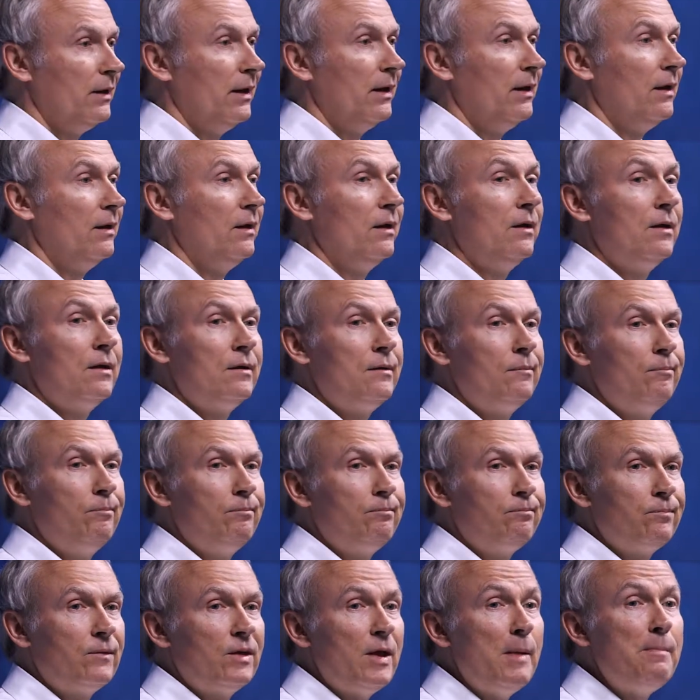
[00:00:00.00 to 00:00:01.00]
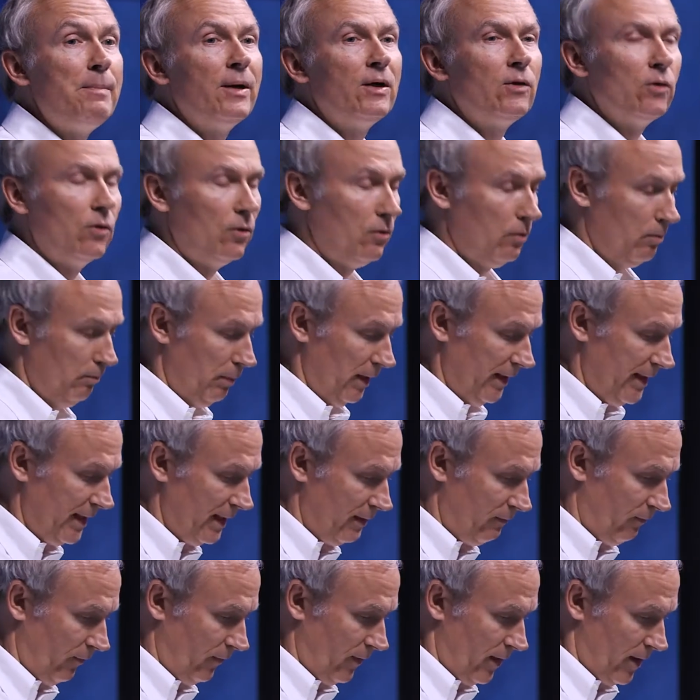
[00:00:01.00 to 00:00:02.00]
the typical
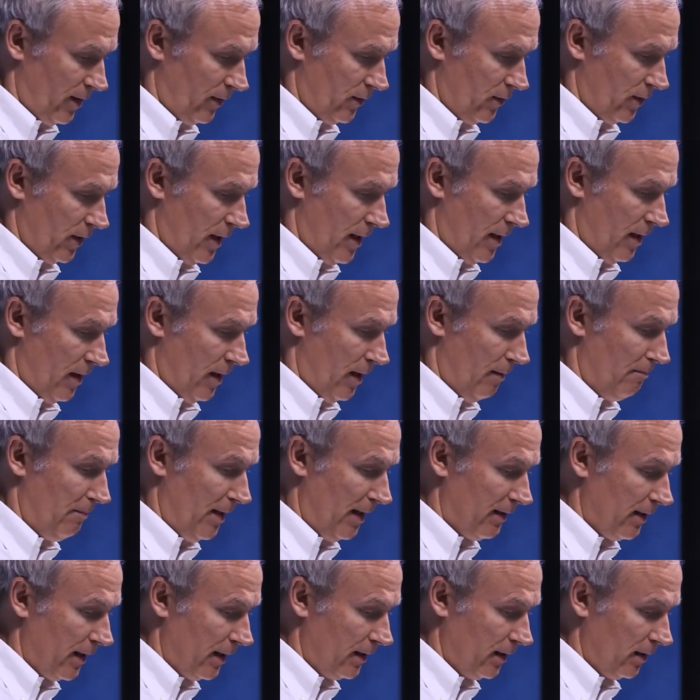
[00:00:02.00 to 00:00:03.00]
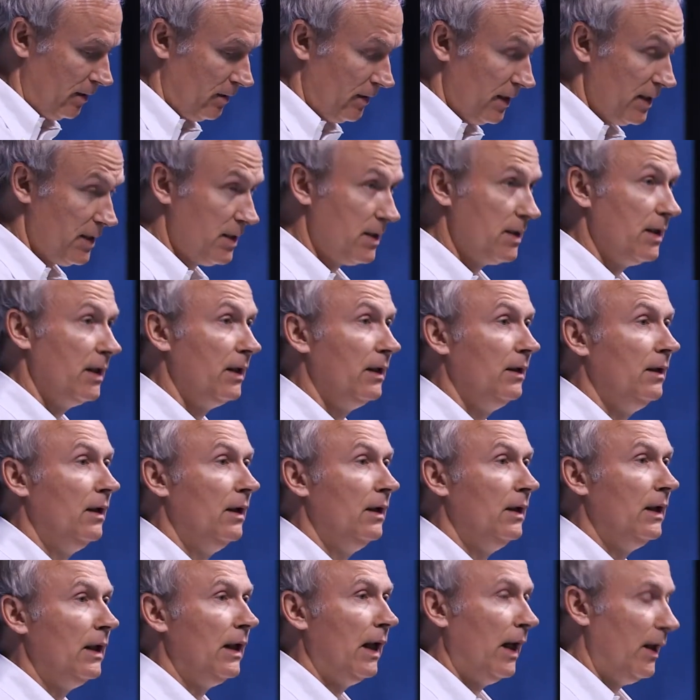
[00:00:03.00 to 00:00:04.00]
belief that America is the
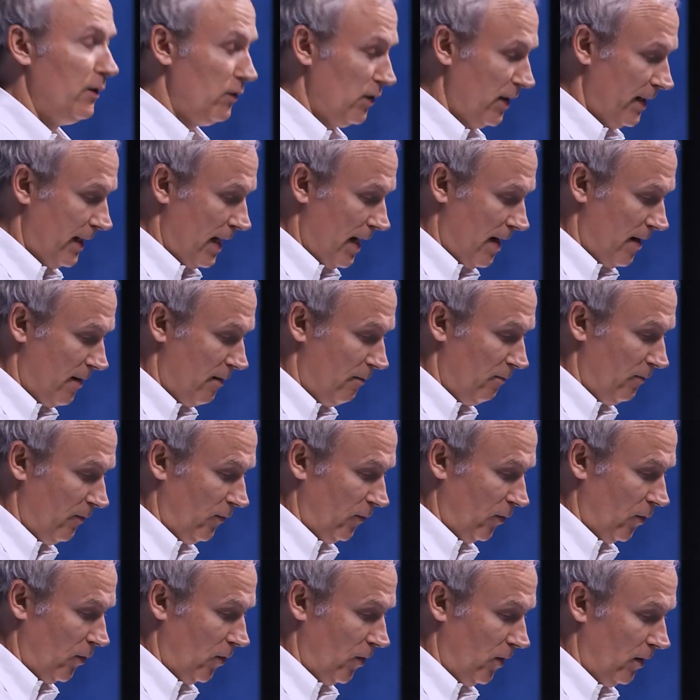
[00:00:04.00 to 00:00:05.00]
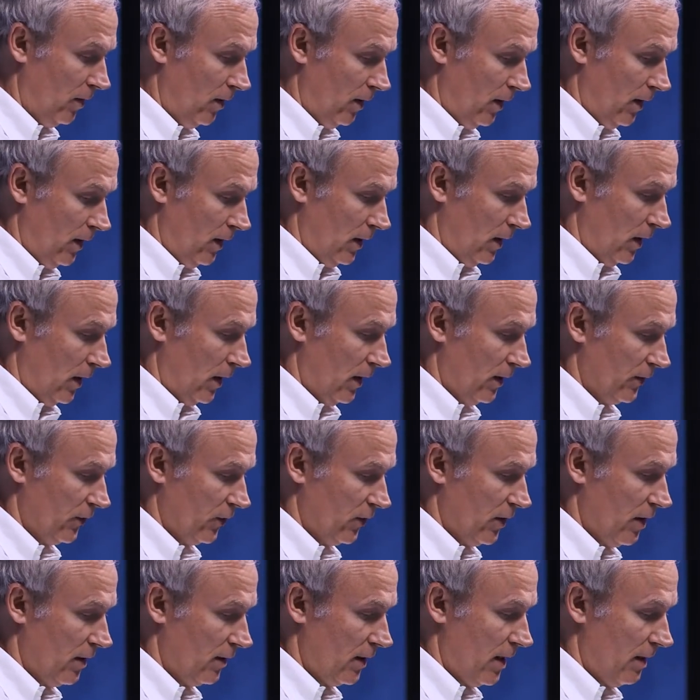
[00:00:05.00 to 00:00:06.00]
only home for
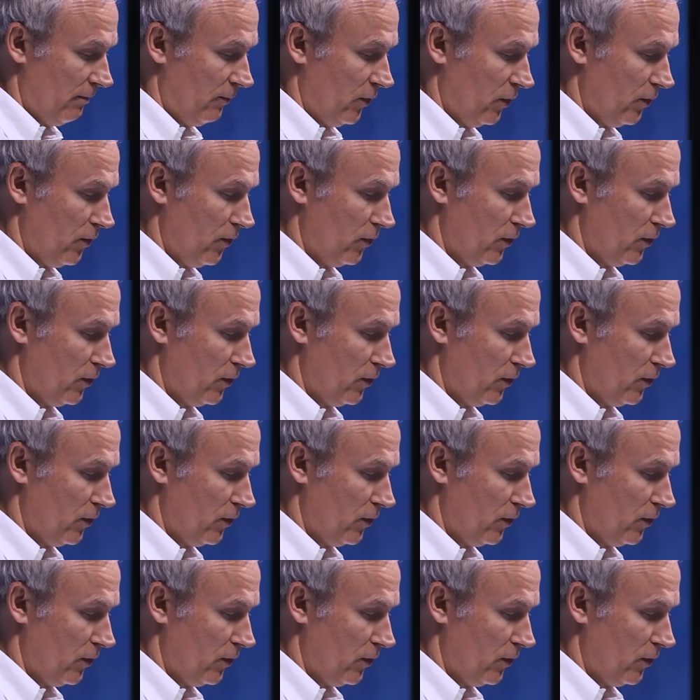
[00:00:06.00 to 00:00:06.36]
startups and